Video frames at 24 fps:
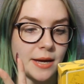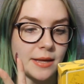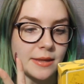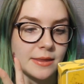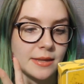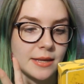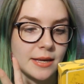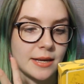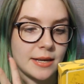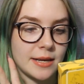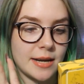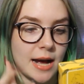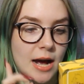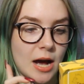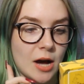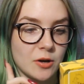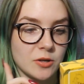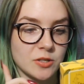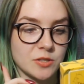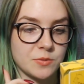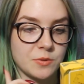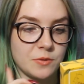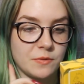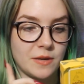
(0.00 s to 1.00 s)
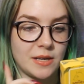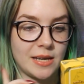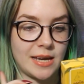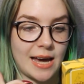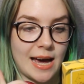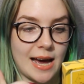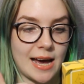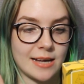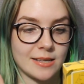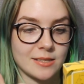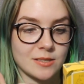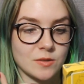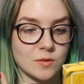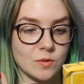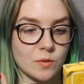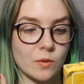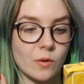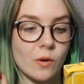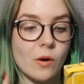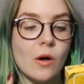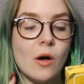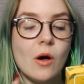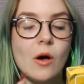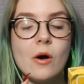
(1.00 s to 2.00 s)
and then Howl's Moving
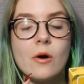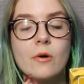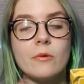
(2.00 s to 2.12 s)
Castle,